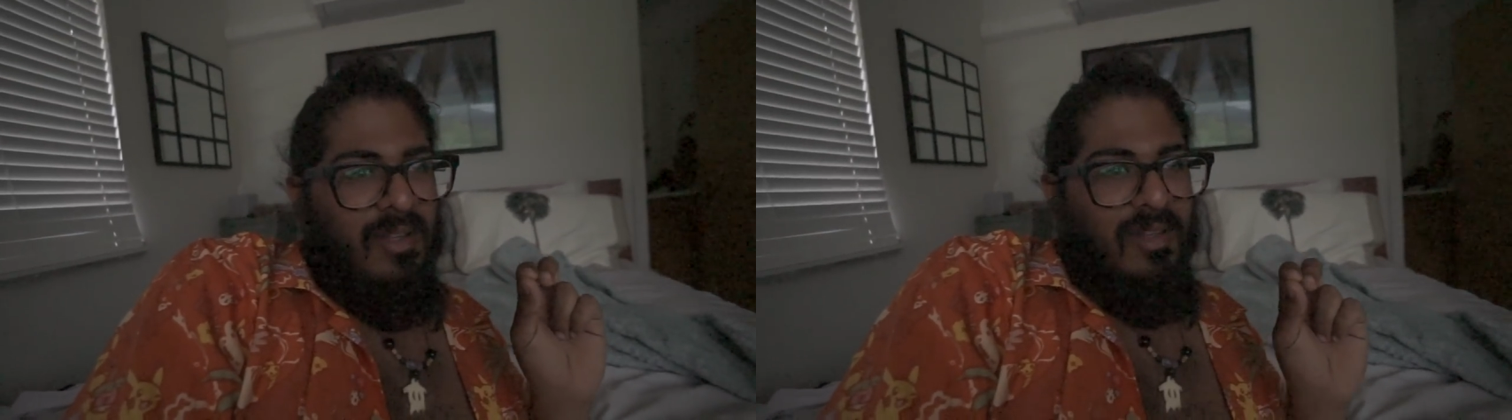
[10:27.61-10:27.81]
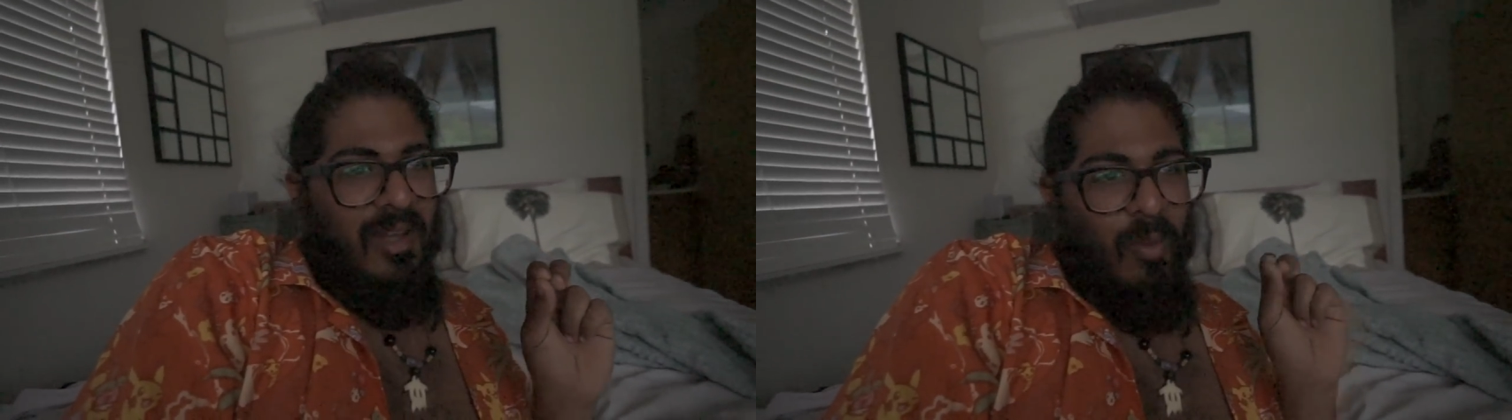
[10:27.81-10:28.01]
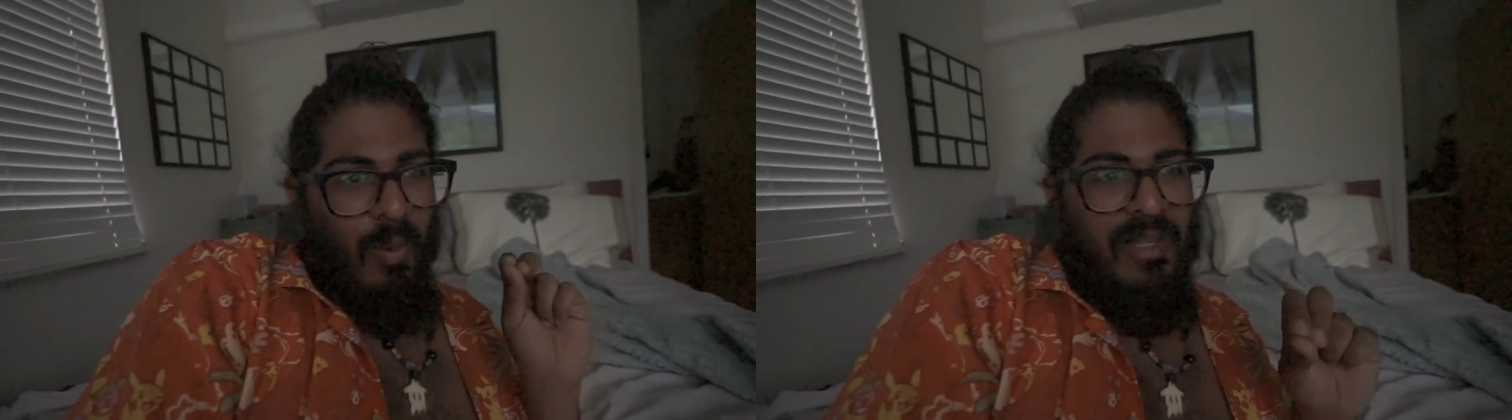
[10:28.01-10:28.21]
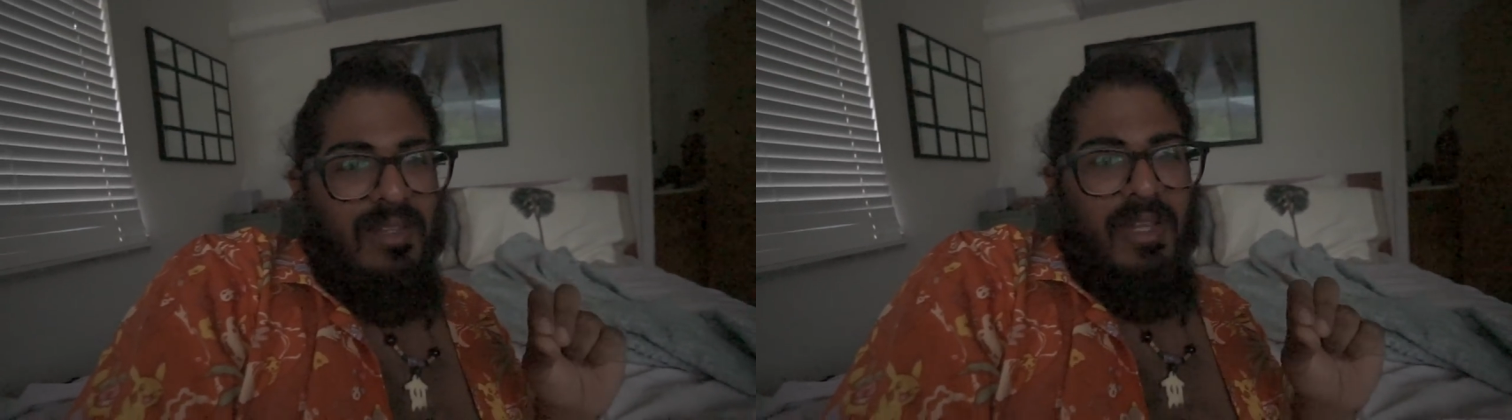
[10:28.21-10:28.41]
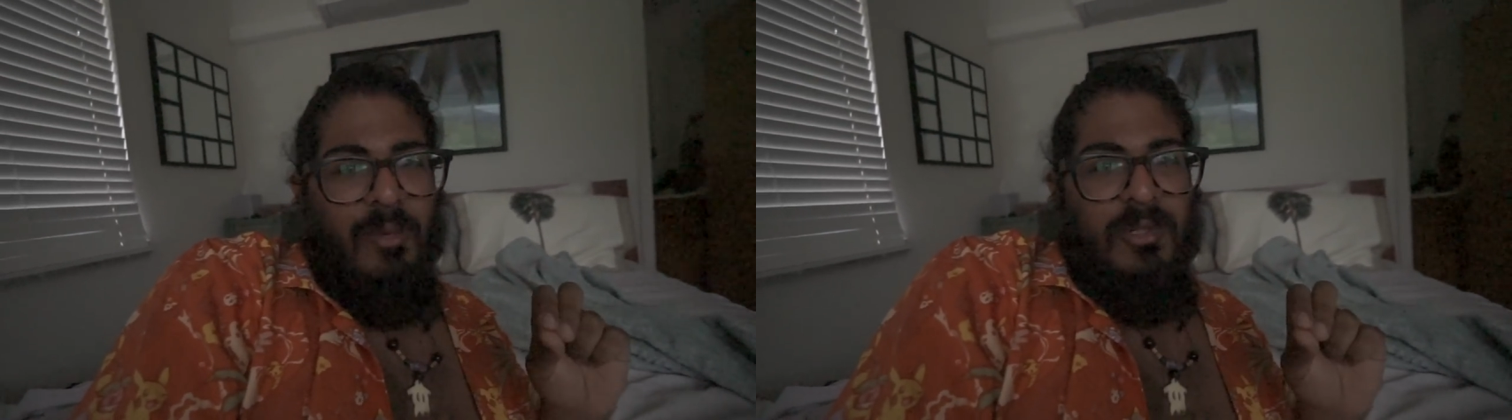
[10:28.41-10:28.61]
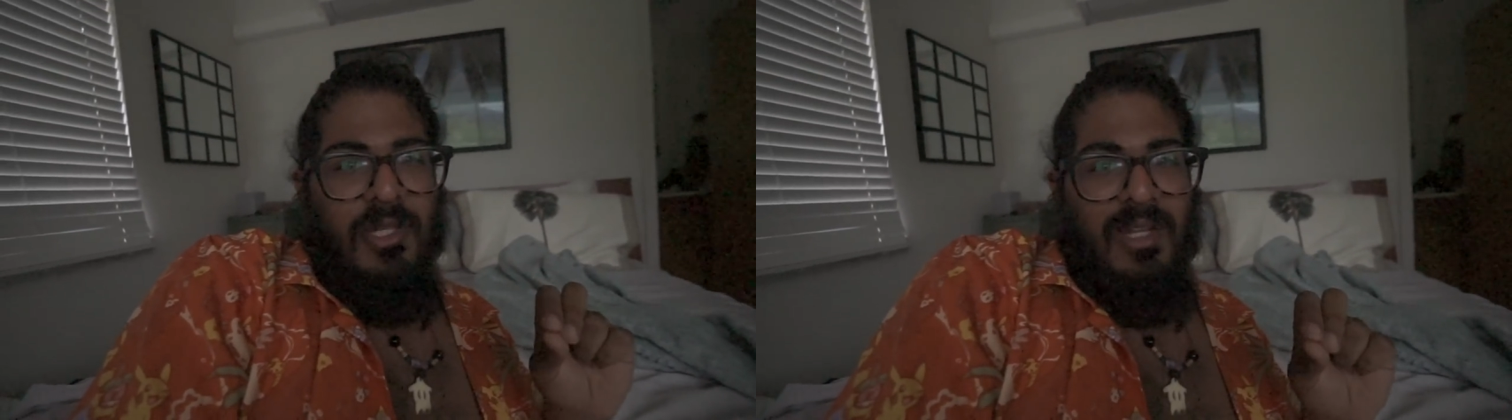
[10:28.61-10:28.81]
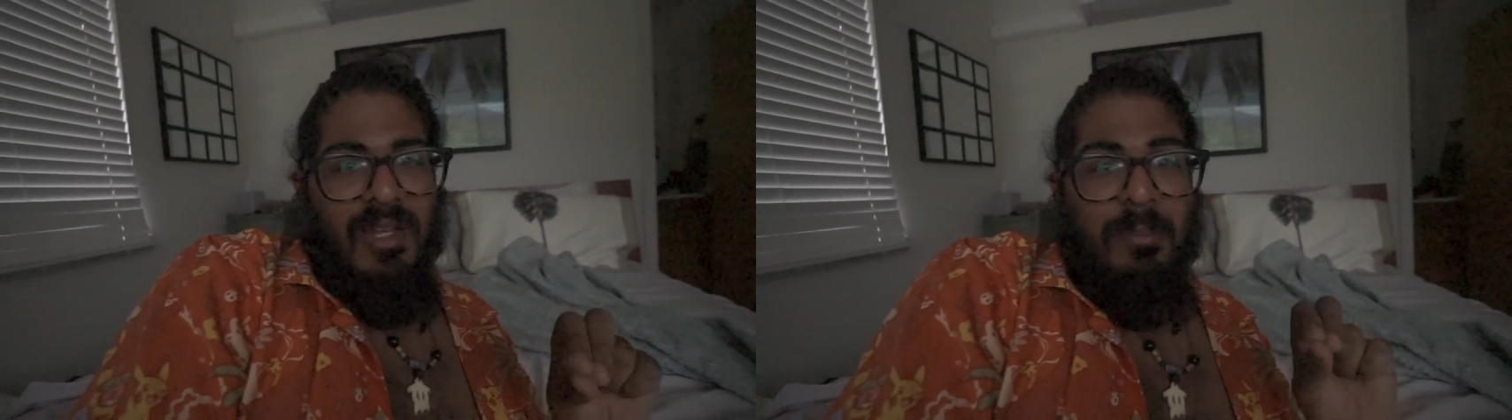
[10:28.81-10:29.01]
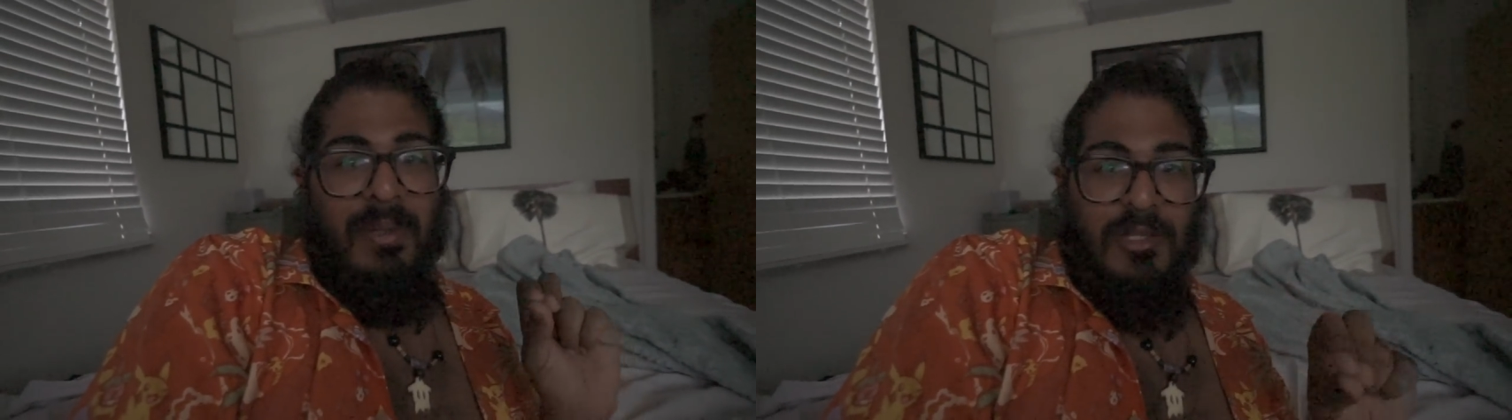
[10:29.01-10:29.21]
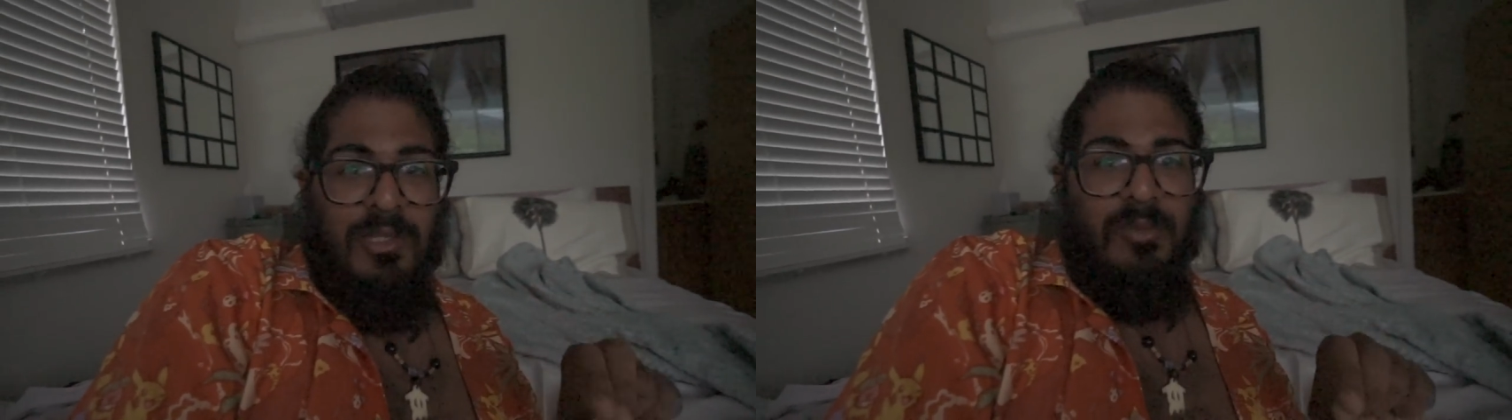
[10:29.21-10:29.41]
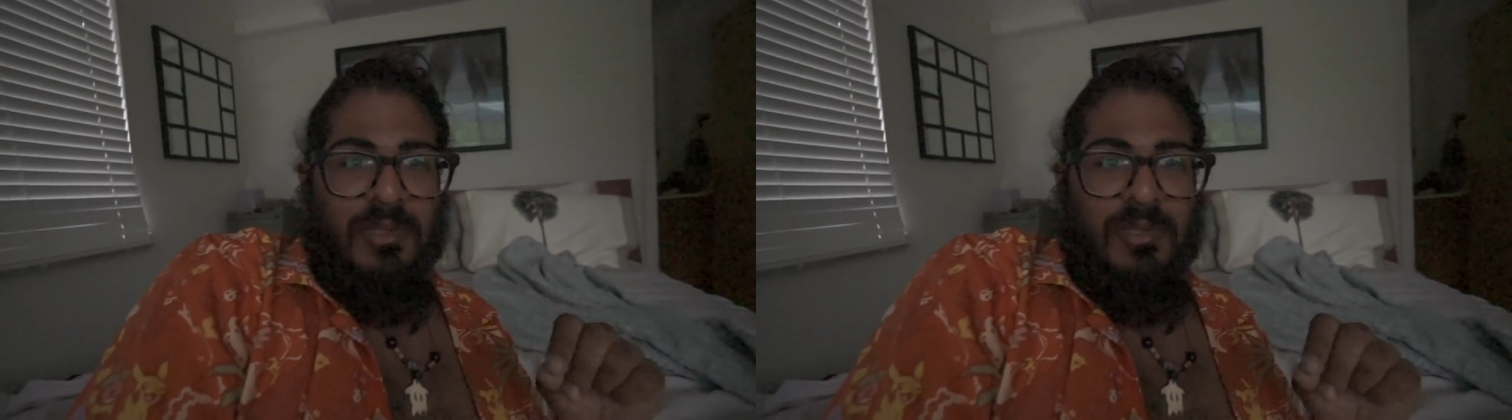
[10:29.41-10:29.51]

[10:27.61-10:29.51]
like Hawaiian language, and then pidgin,